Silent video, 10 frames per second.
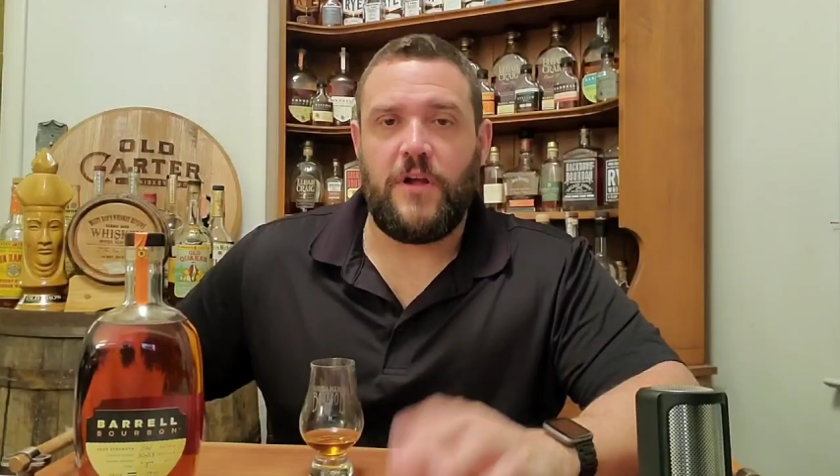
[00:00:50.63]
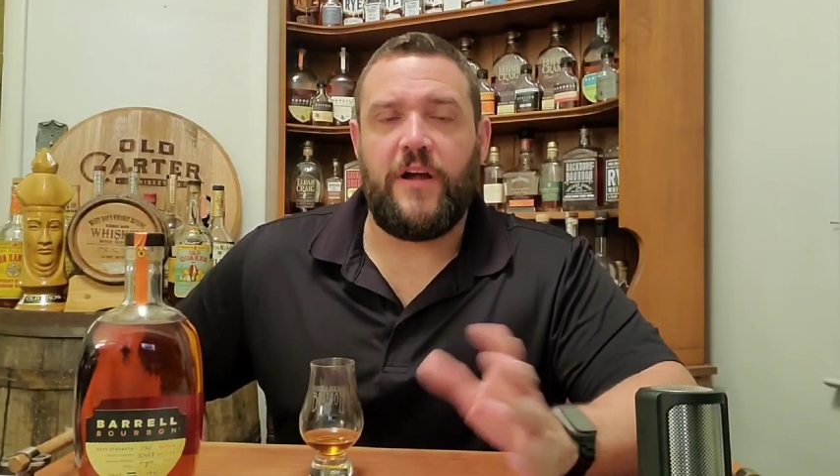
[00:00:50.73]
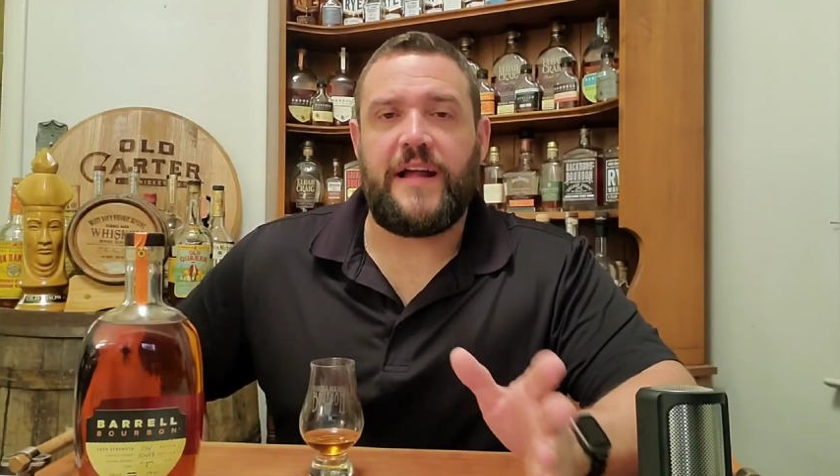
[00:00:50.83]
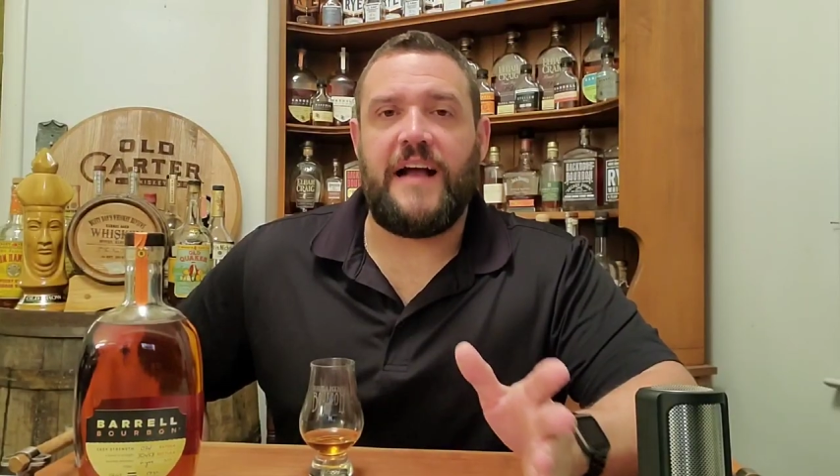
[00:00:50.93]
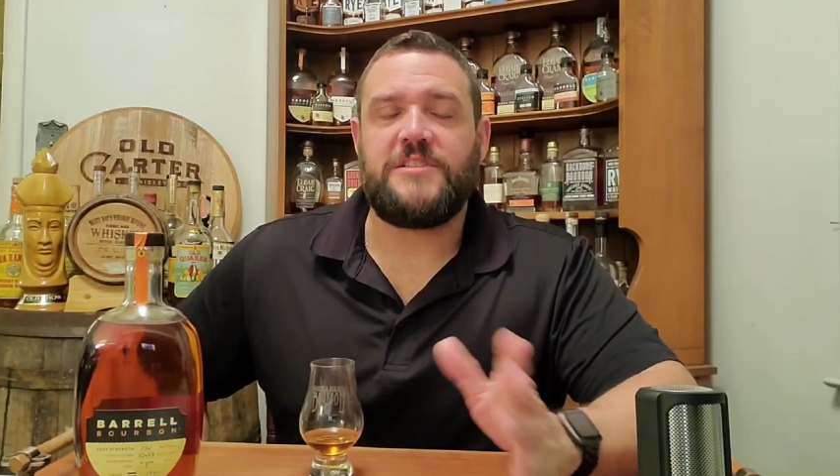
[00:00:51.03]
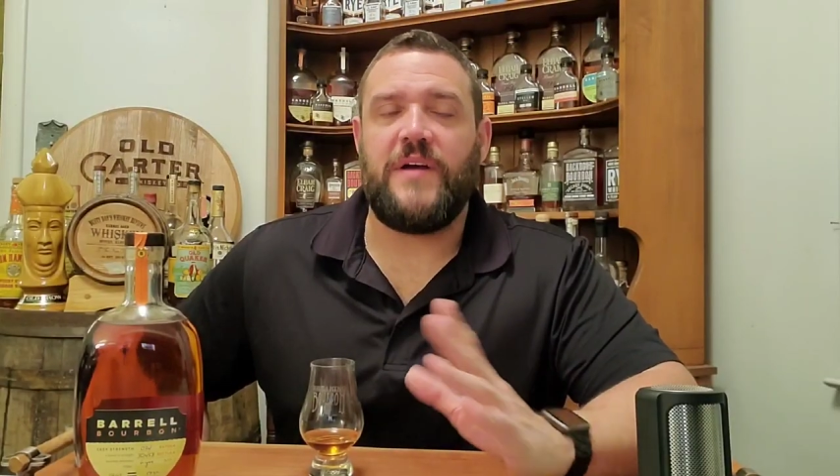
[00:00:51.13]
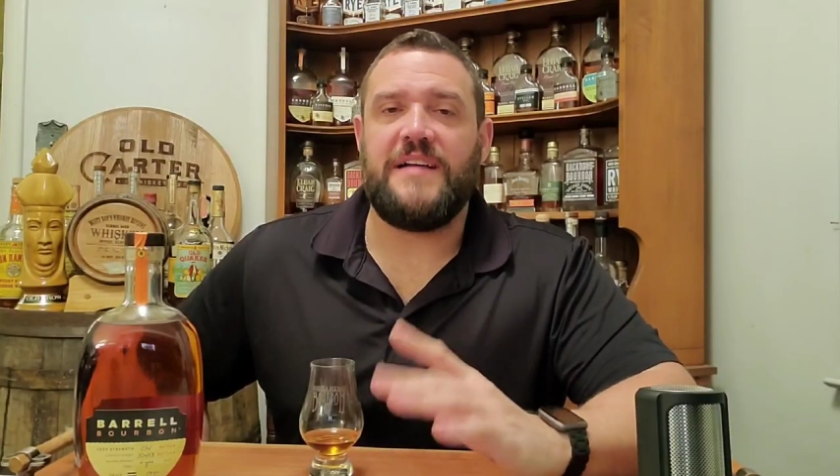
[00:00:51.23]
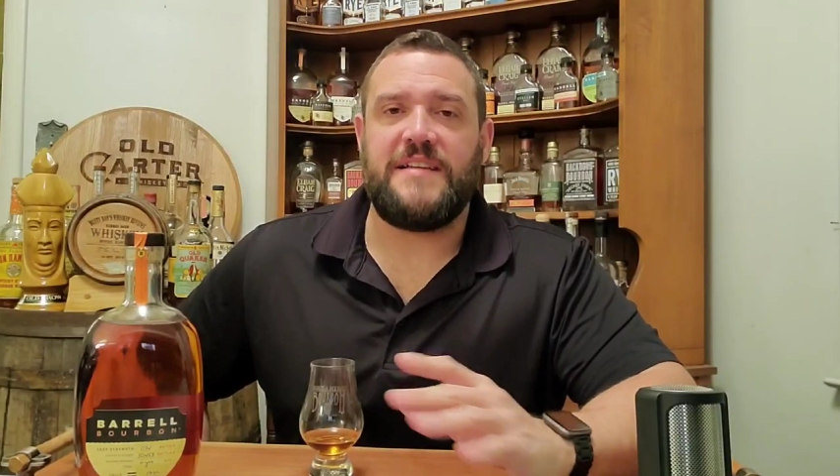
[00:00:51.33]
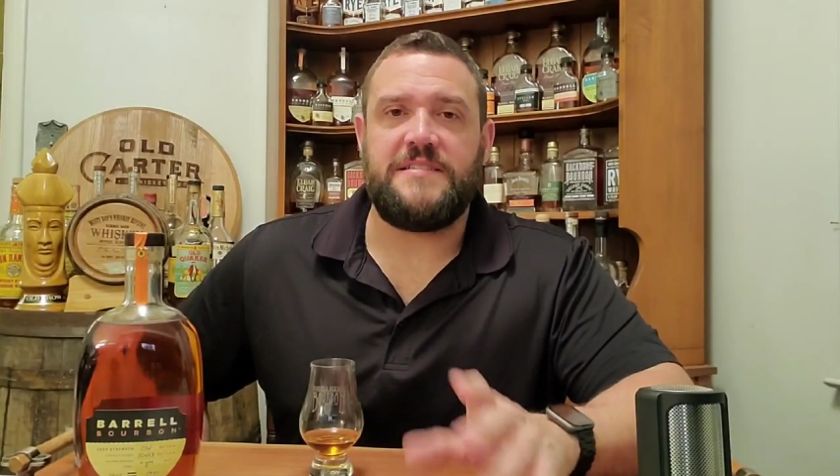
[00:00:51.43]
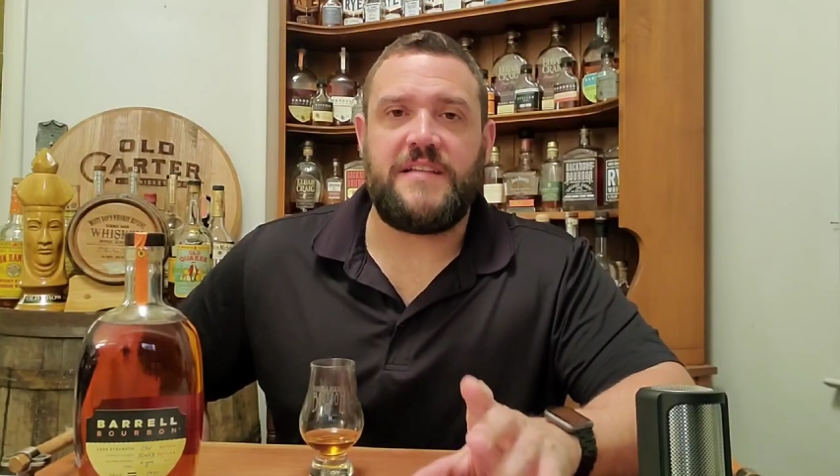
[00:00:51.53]
All right, guys, so
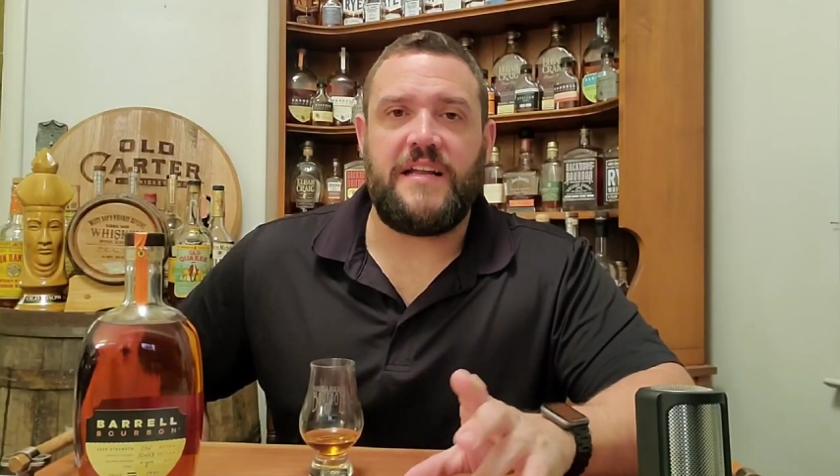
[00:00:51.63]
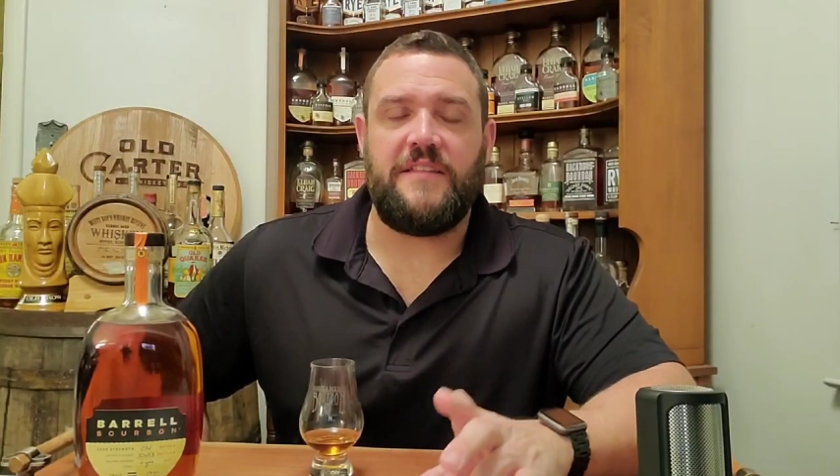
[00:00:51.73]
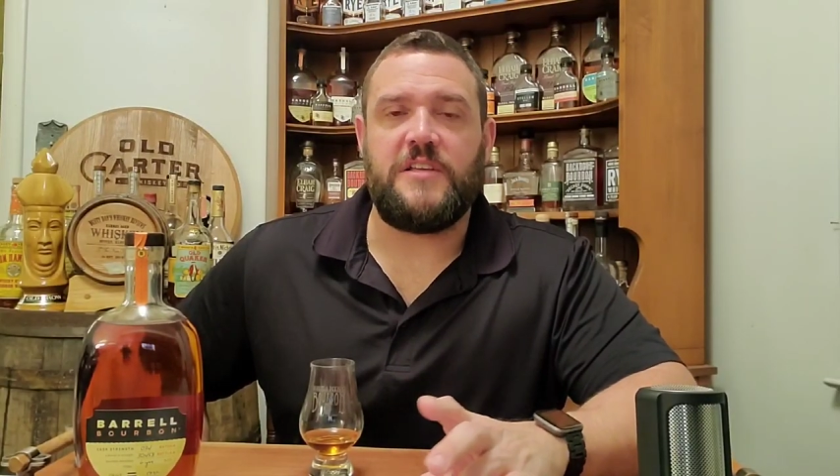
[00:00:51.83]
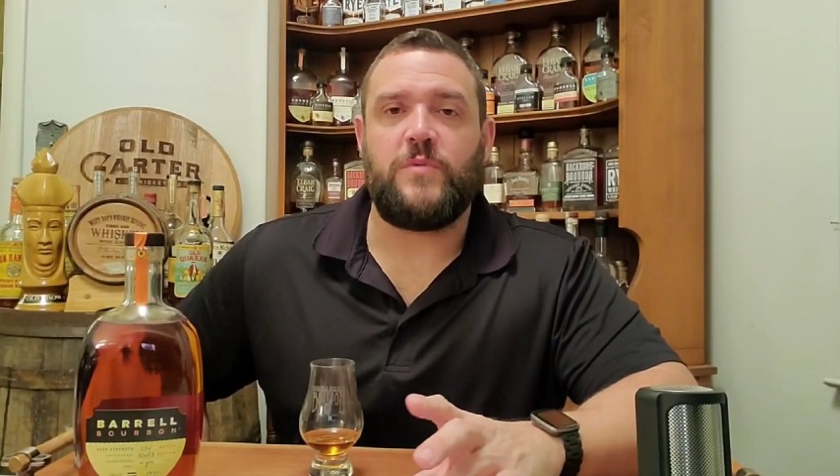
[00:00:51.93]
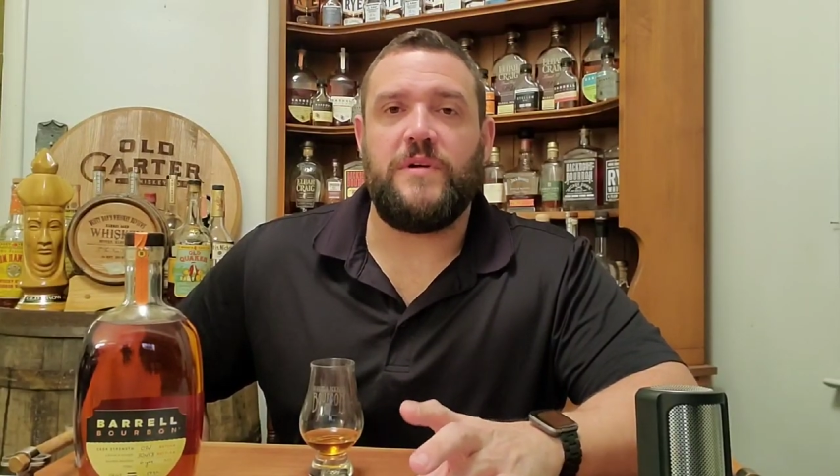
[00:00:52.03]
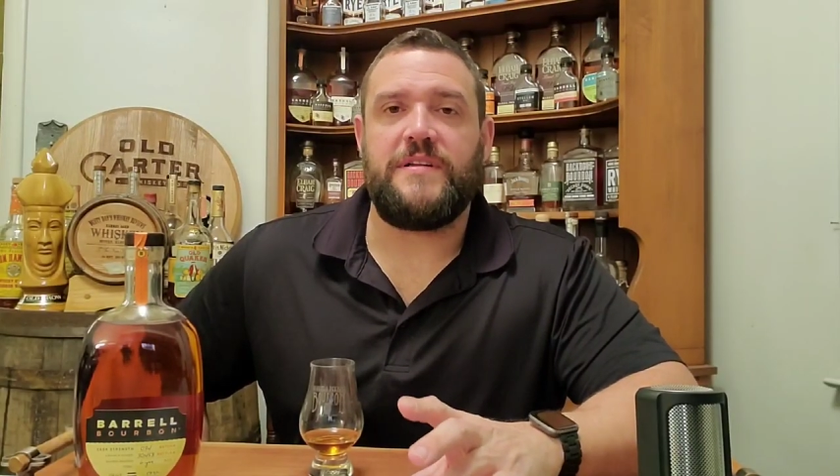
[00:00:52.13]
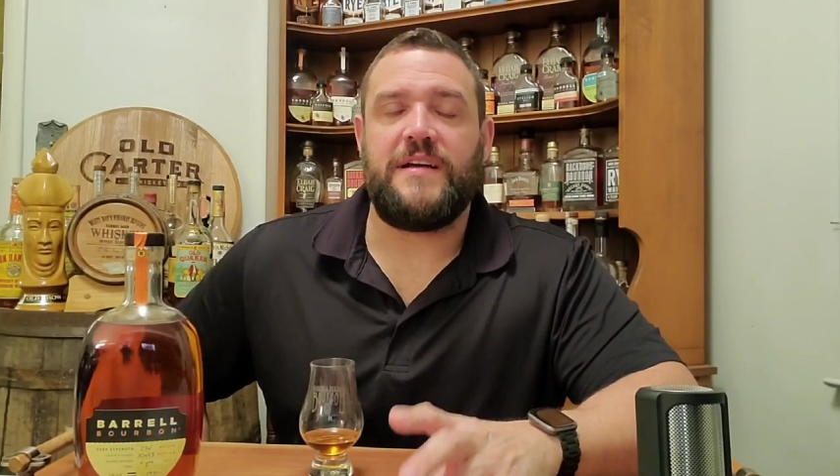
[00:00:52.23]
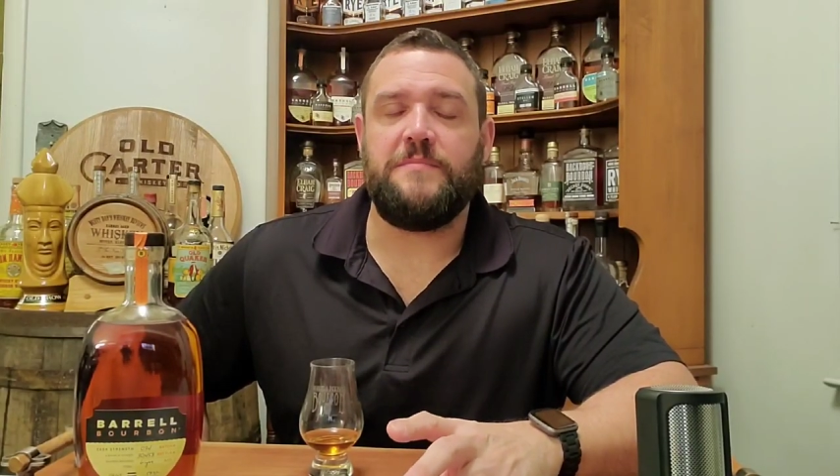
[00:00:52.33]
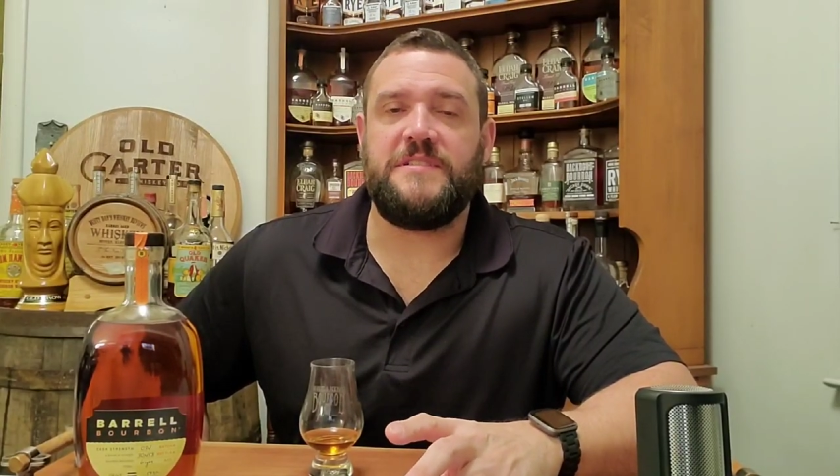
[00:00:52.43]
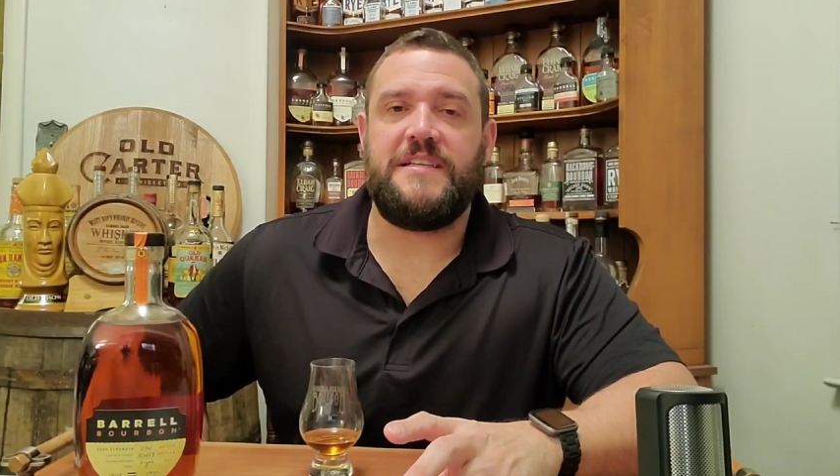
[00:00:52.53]
as I stated, this one
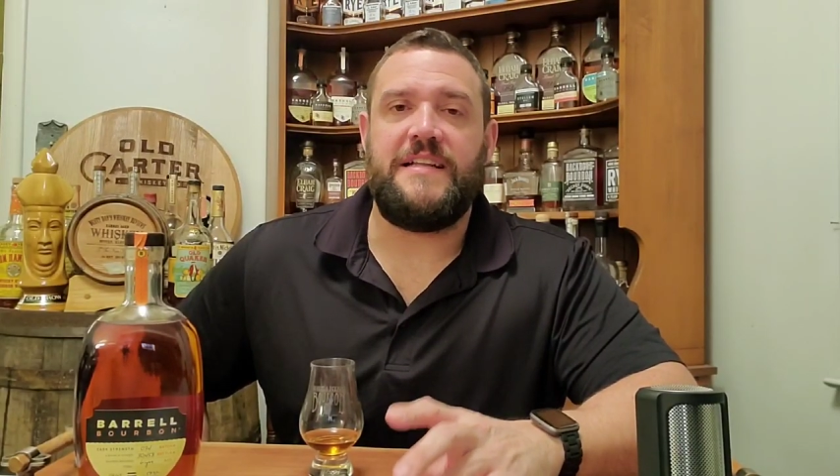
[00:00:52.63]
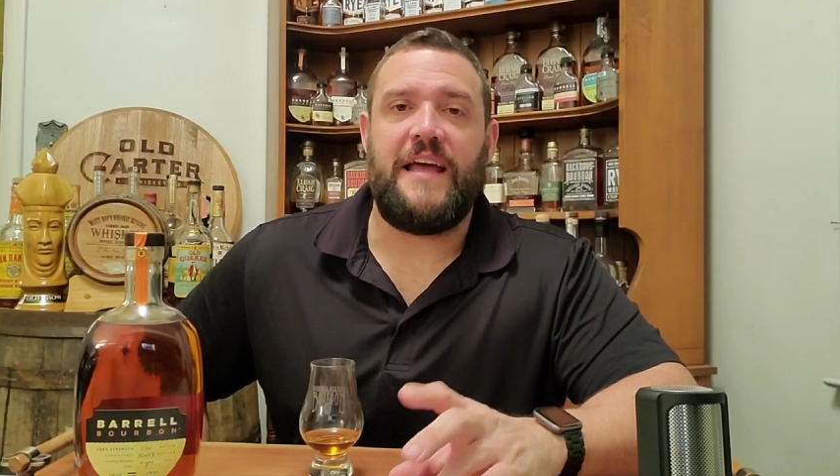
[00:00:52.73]
comes in